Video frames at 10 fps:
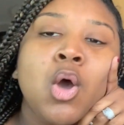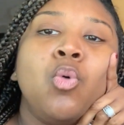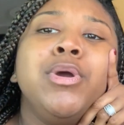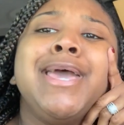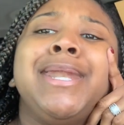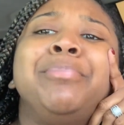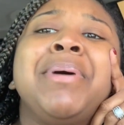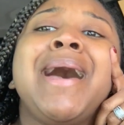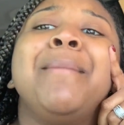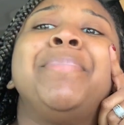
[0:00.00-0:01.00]
We at the
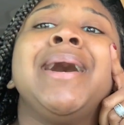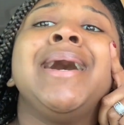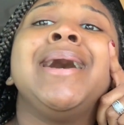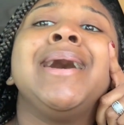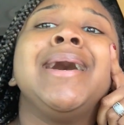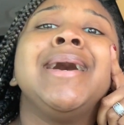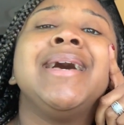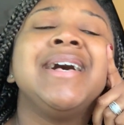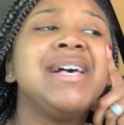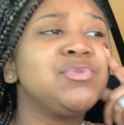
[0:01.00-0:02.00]

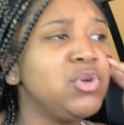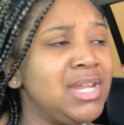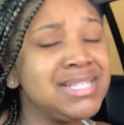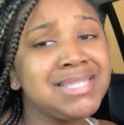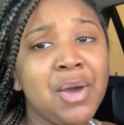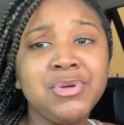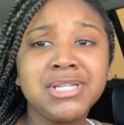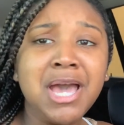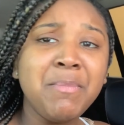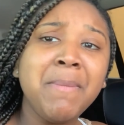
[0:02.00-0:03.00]
Popeyes when that sandwich
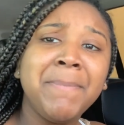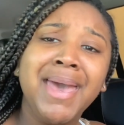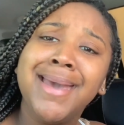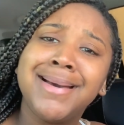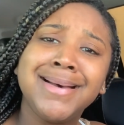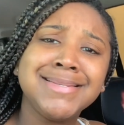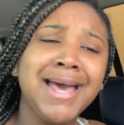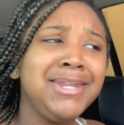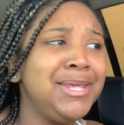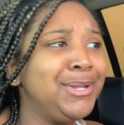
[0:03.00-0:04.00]
coming back, cause I
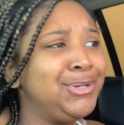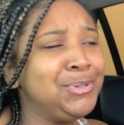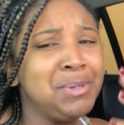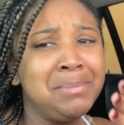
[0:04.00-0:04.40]
need to do a